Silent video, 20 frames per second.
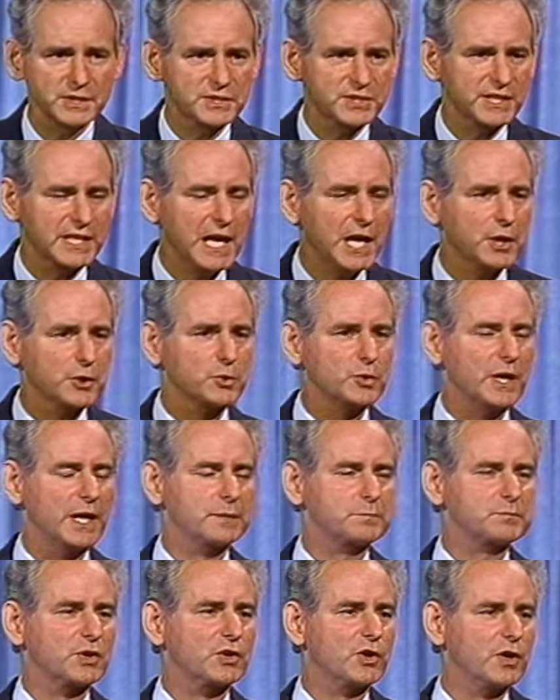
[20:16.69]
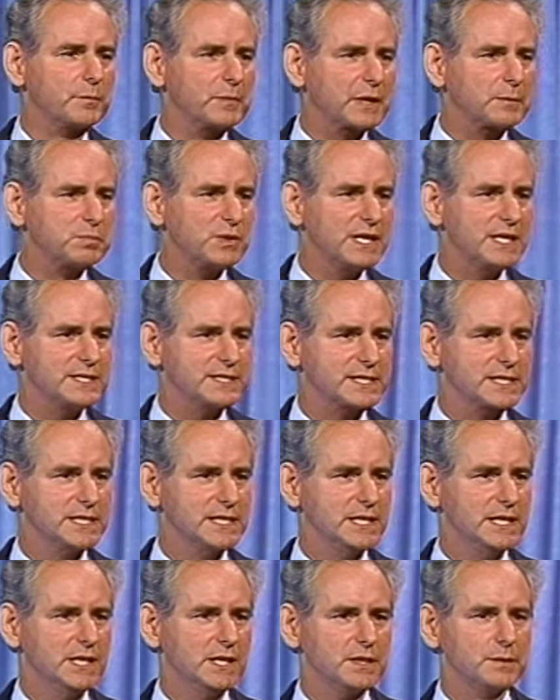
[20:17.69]
in Chicago at McCormick Place,
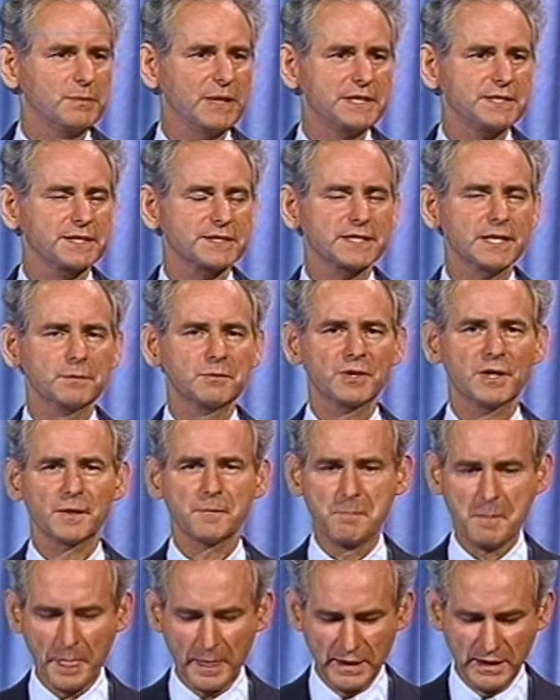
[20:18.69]
the basic seminar.